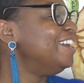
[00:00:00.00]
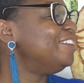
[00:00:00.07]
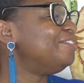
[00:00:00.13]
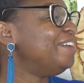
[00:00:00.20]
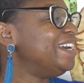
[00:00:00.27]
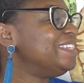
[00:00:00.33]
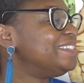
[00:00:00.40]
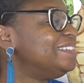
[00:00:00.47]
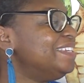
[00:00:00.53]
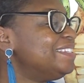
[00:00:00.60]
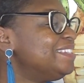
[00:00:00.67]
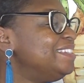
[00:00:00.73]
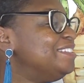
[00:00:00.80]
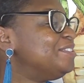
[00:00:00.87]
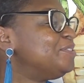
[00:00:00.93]
Grace
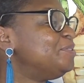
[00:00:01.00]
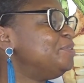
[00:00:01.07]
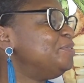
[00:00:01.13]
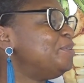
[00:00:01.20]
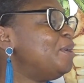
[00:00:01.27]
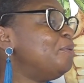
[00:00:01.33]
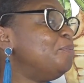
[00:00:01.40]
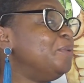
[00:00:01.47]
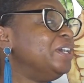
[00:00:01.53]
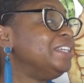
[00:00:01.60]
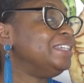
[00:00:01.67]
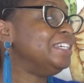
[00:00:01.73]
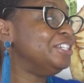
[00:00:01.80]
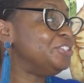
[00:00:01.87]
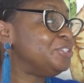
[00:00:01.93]
listened to
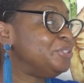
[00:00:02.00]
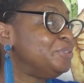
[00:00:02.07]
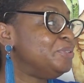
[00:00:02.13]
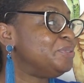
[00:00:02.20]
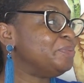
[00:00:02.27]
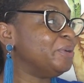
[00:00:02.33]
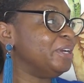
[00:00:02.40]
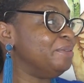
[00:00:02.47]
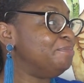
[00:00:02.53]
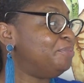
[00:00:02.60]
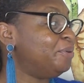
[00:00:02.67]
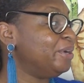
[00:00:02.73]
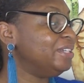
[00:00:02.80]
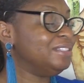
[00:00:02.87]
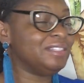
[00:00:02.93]
what issues were
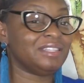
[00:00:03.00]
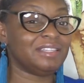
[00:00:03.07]
important